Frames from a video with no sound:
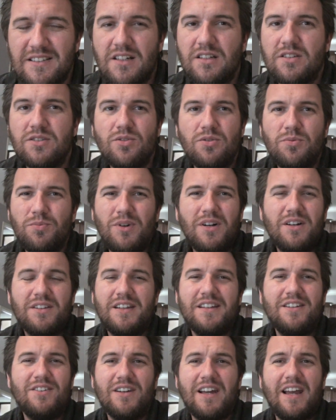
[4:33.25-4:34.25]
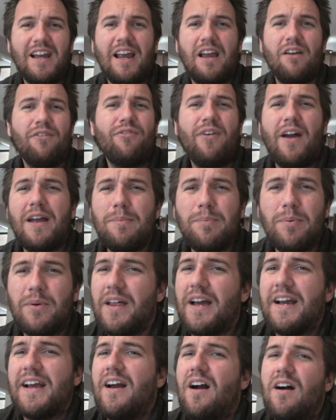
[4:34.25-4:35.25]
I thought, well, they're not getting any vapor,
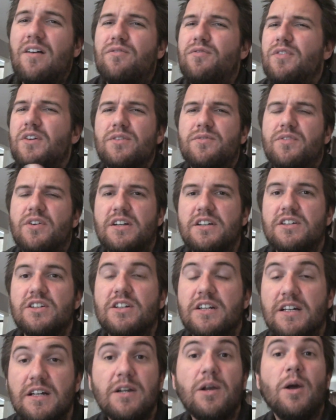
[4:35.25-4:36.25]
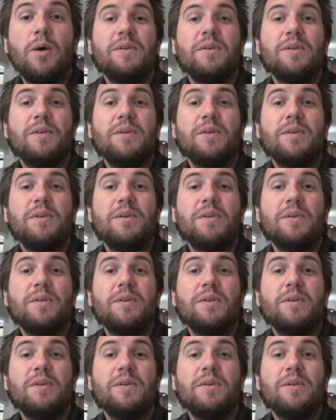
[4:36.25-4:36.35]
that can't feel very good.